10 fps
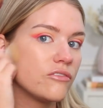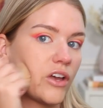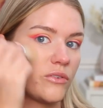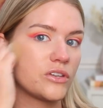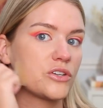
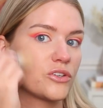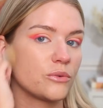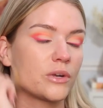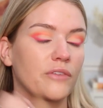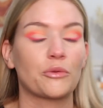foundation
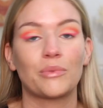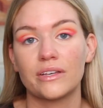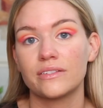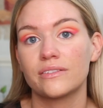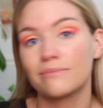or whatever,
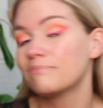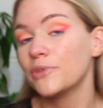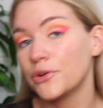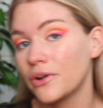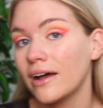because you're